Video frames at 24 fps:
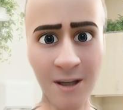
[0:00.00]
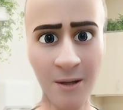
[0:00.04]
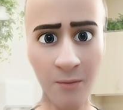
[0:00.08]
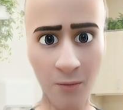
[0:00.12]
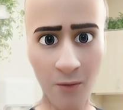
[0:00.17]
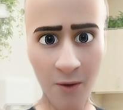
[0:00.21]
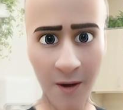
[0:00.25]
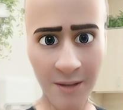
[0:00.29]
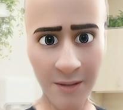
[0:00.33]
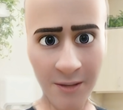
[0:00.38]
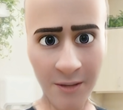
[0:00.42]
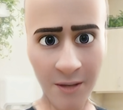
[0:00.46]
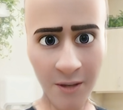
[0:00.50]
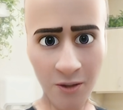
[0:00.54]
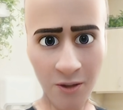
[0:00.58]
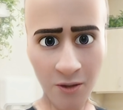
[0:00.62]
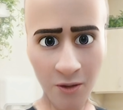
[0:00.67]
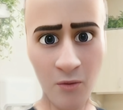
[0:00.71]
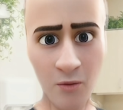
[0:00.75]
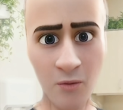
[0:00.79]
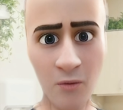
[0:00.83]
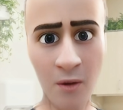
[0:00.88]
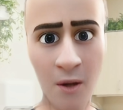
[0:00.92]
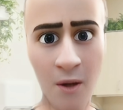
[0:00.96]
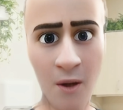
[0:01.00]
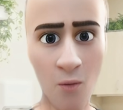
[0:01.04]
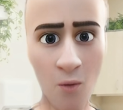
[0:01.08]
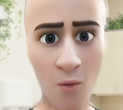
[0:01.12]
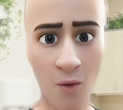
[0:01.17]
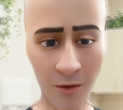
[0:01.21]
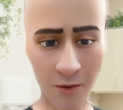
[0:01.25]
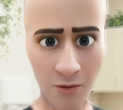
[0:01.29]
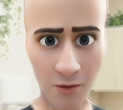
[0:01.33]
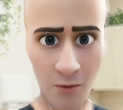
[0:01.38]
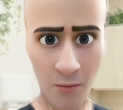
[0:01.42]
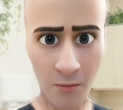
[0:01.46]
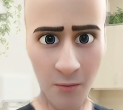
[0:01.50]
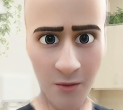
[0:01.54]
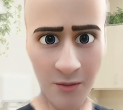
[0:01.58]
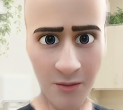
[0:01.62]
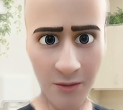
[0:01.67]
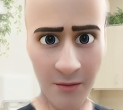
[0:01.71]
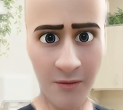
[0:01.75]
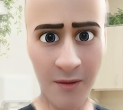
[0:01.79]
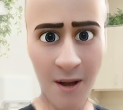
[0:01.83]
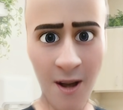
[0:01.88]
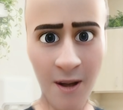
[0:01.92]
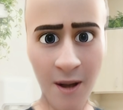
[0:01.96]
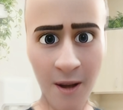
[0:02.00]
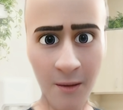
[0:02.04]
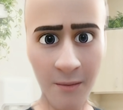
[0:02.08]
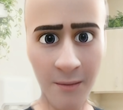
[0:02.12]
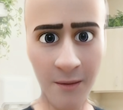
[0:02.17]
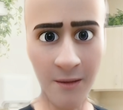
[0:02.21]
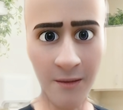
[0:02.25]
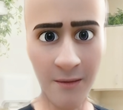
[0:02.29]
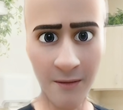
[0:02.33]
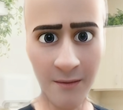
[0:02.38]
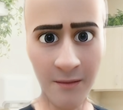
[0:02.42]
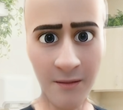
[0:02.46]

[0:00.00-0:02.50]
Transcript: in breast tissue where tumors develop.